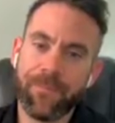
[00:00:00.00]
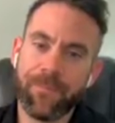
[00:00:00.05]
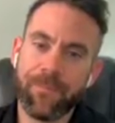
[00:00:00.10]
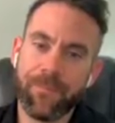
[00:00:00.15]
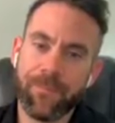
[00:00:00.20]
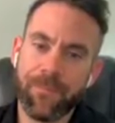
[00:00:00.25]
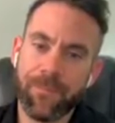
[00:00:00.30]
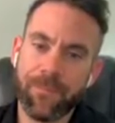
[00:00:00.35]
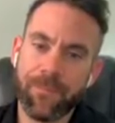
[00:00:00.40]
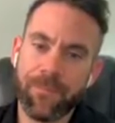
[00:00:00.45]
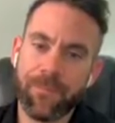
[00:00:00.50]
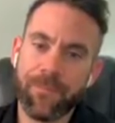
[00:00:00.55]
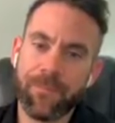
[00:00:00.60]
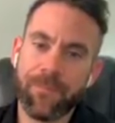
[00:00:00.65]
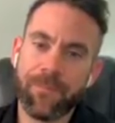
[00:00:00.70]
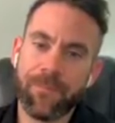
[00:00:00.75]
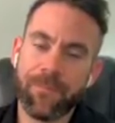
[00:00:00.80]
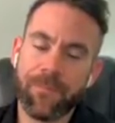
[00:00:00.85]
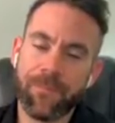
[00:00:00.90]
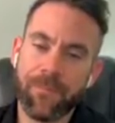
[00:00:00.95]

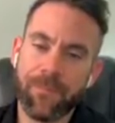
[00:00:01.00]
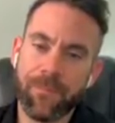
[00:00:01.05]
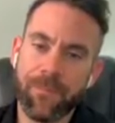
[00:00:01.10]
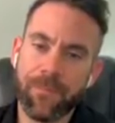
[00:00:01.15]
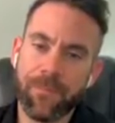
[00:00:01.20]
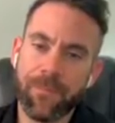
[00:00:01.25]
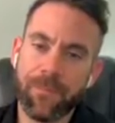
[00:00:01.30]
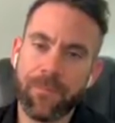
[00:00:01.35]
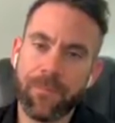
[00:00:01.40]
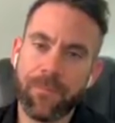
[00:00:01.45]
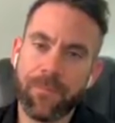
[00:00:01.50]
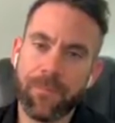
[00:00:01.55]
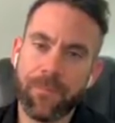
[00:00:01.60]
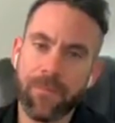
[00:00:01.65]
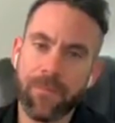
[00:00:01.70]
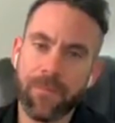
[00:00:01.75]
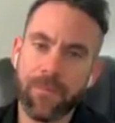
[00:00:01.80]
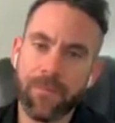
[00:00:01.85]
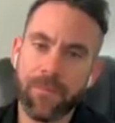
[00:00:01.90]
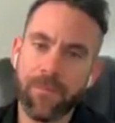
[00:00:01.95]

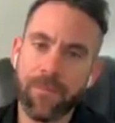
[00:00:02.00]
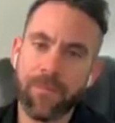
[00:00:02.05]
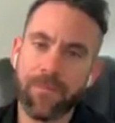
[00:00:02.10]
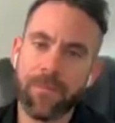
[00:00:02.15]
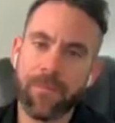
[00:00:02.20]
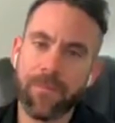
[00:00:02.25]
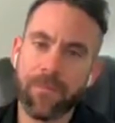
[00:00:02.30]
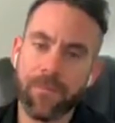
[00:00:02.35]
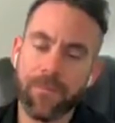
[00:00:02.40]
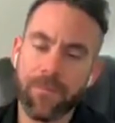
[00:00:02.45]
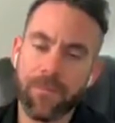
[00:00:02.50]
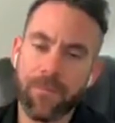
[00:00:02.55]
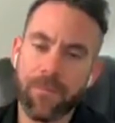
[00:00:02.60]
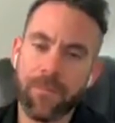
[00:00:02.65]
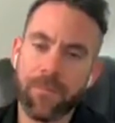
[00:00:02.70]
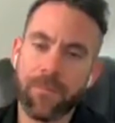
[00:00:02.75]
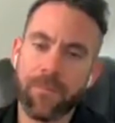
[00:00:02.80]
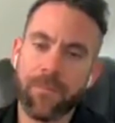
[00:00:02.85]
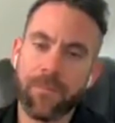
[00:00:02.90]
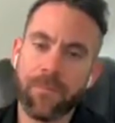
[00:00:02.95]

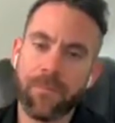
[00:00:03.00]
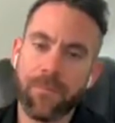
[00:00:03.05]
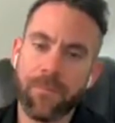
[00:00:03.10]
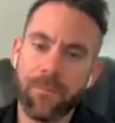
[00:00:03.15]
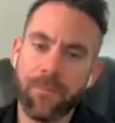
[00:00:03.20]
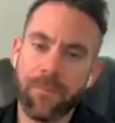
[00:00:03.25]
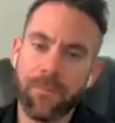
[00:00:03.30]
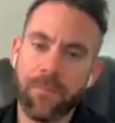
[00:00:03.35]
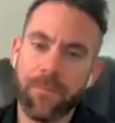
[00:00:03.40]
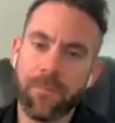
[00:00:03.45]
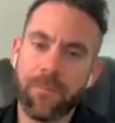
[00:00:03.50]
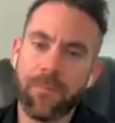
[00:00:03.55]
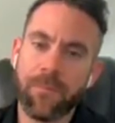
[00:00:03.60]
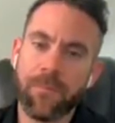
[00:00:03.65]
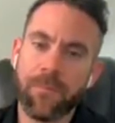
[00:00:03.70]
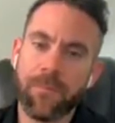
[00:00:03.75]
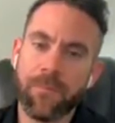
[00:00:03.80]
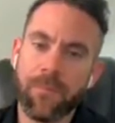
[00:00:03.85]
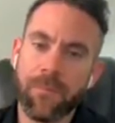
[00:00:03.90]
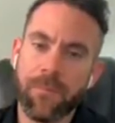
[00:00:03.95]

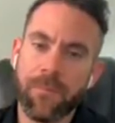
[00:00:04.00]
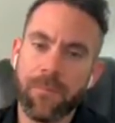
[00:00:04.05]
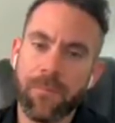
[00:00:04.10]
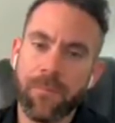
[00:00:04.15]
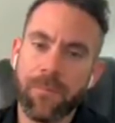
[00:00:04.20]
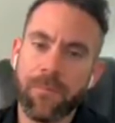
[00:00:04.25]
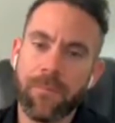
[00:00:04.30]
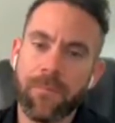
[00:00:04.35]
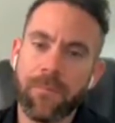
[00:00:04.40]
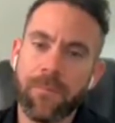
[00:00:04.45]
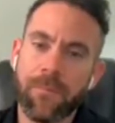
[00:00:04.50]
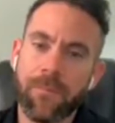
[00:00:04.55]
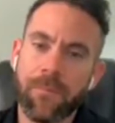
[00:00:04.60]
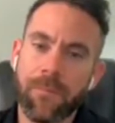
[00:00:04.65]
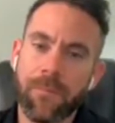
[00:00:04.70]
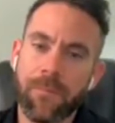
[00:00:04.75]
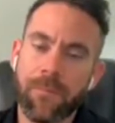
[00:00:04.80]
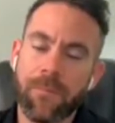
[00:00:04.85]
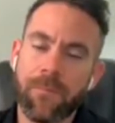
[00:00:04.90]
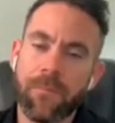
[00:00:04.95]

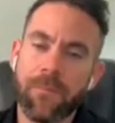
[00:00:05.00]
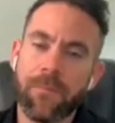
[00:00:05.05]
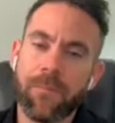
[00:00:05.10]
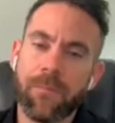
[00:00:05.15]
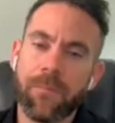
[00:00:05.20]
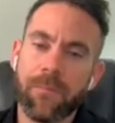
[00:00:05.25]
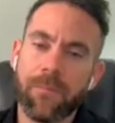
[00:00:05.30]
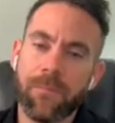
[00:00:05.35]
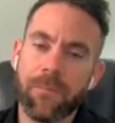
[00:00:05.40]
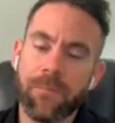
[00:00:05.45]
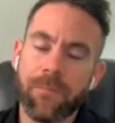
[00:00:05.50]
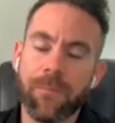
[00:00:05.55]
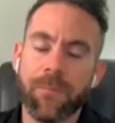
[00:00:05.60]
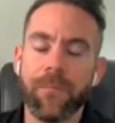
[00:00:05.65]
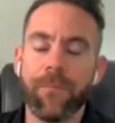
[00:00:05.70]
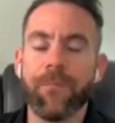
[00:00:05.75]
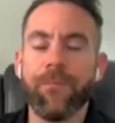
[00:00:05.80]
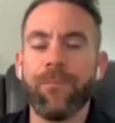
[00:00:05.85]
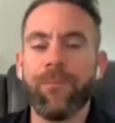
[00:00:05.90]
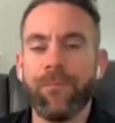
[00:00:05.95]

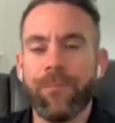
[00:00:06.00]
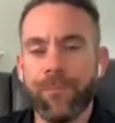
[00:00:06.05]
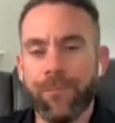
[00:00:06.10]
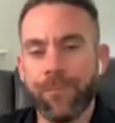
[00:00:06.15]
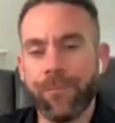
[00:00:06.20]
(not speaking)